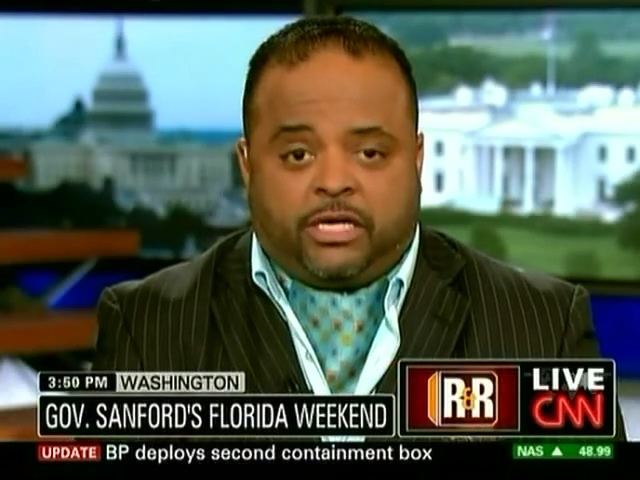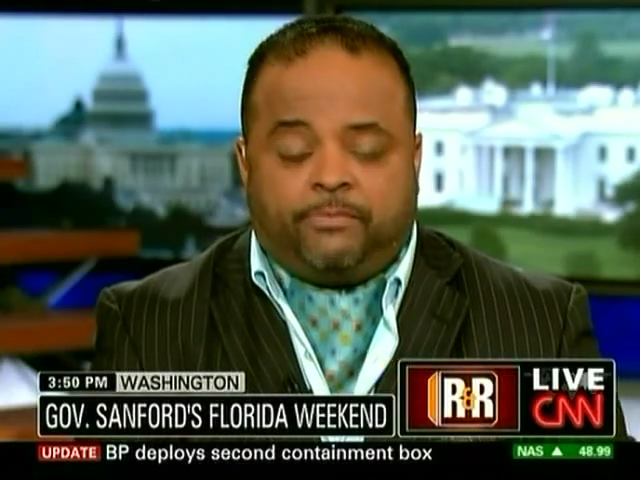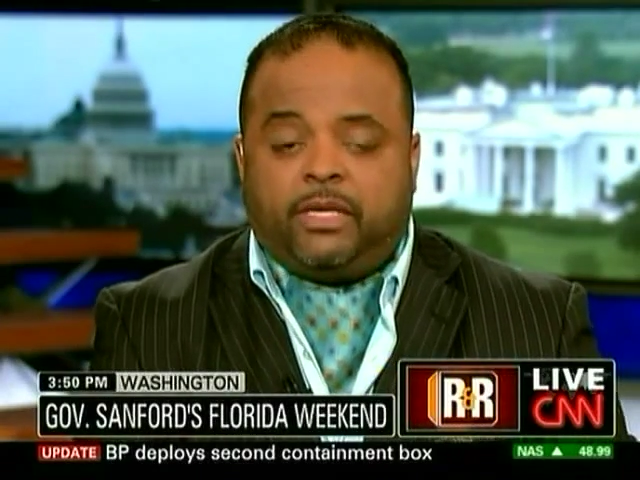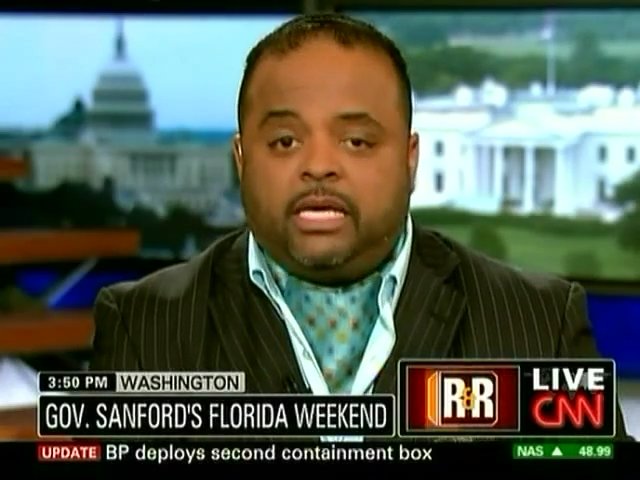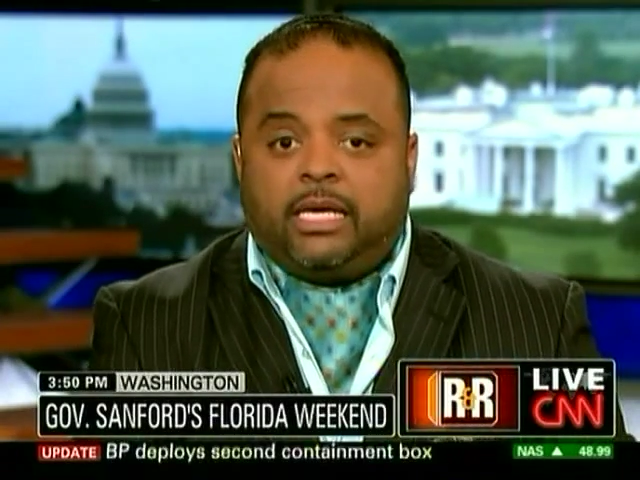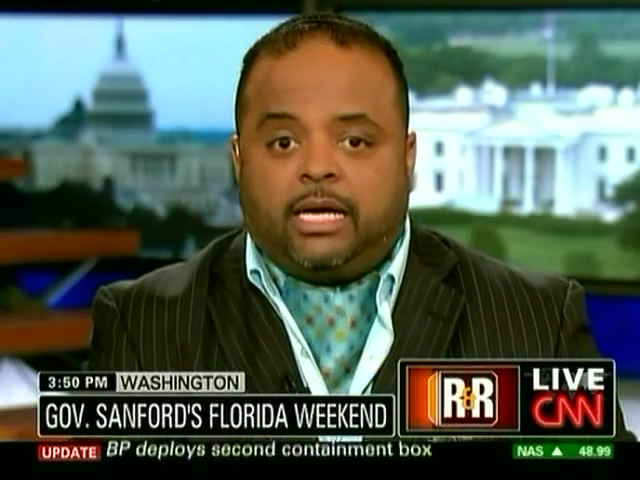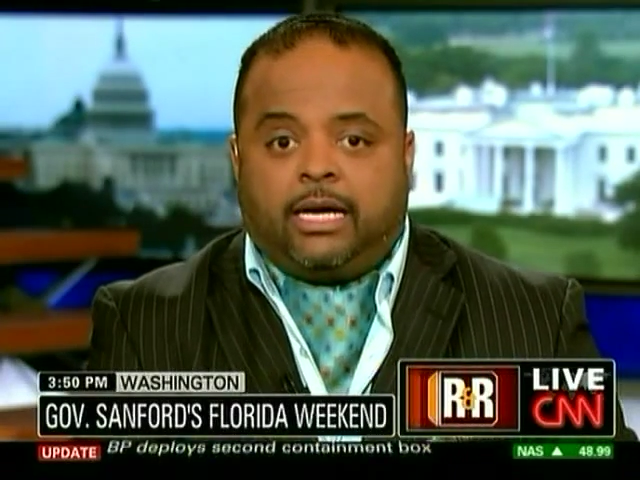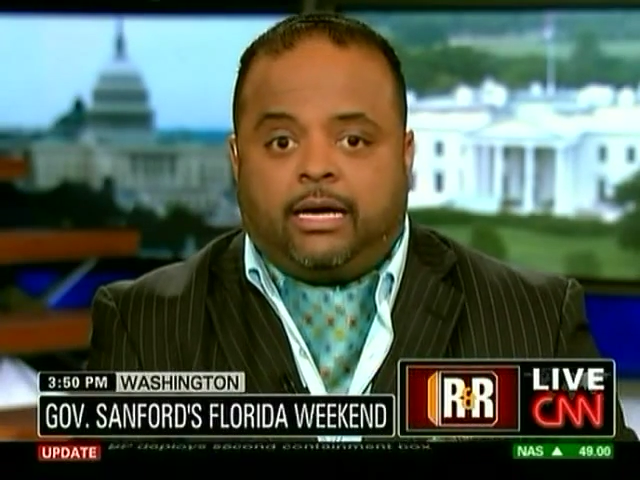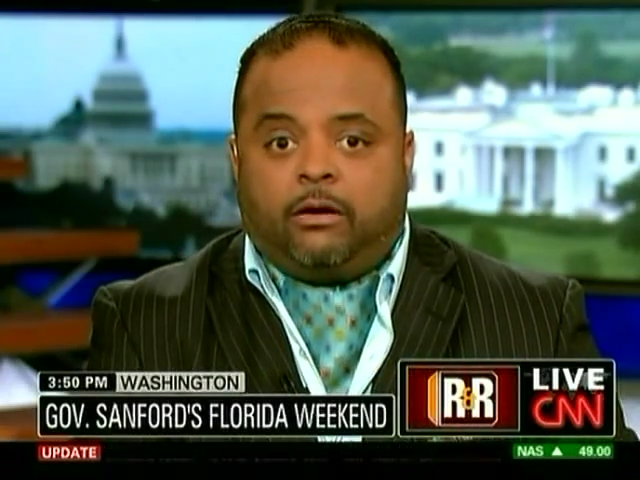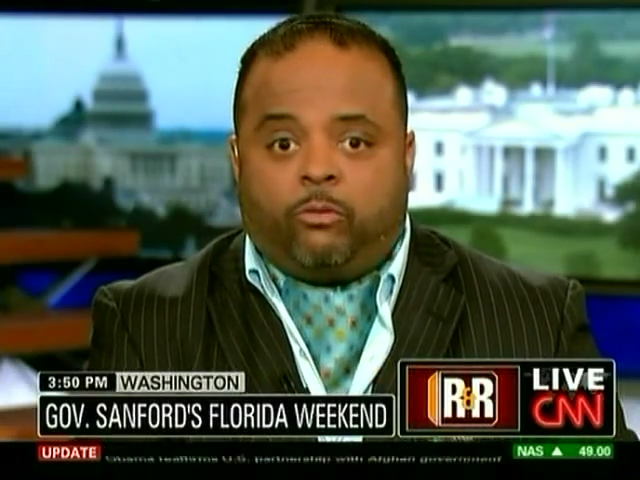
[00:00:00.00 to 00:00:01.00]
dinner
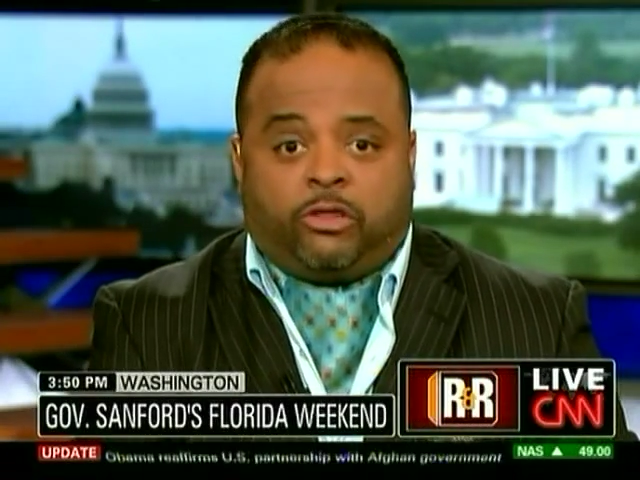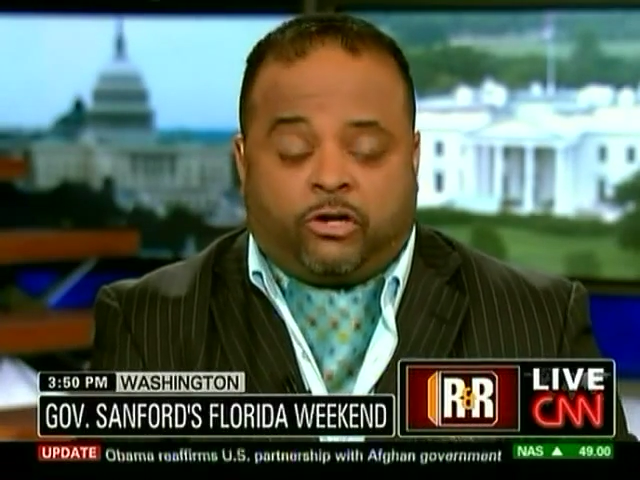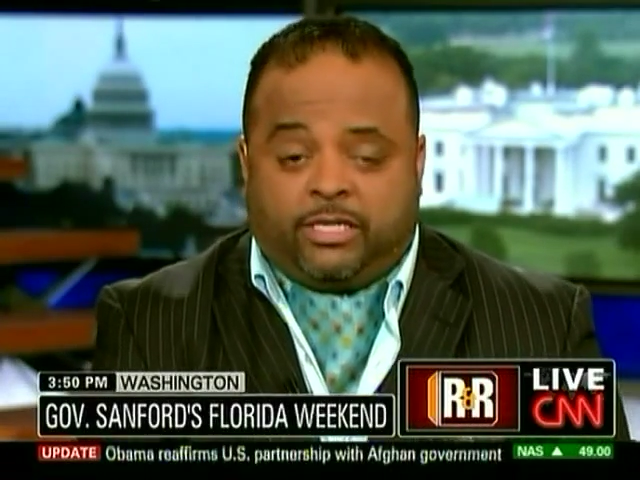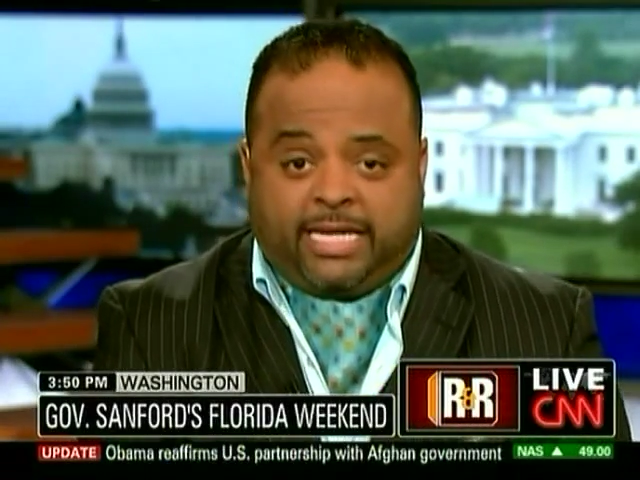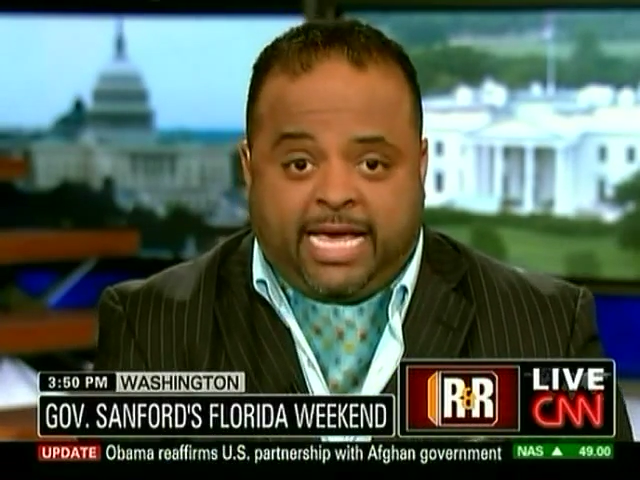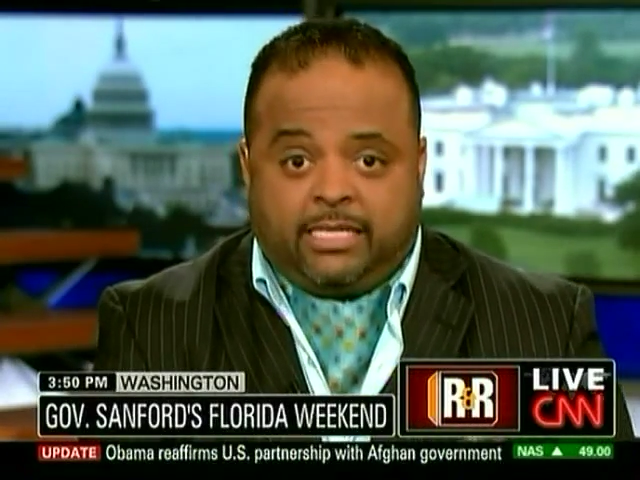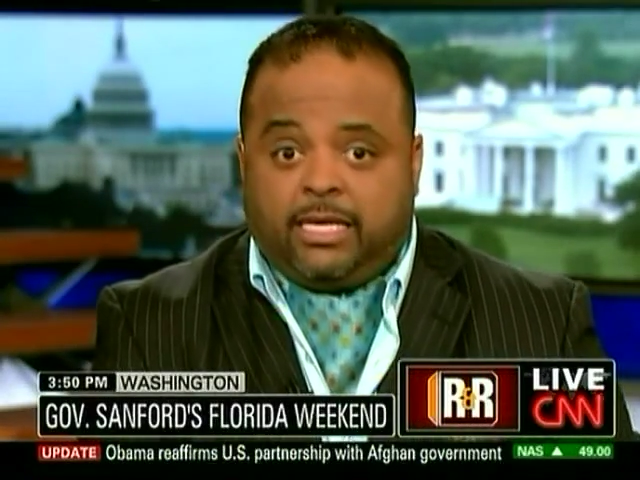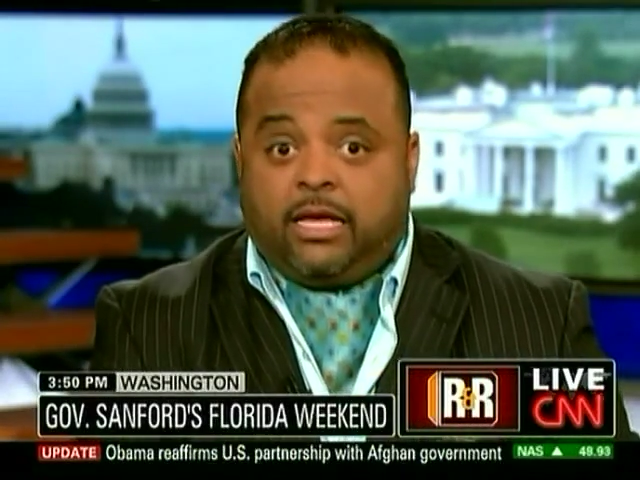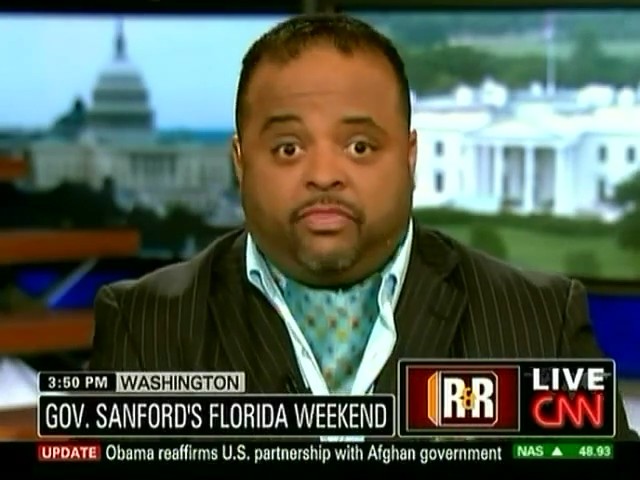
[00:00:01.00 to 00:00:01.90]
uh, with her date.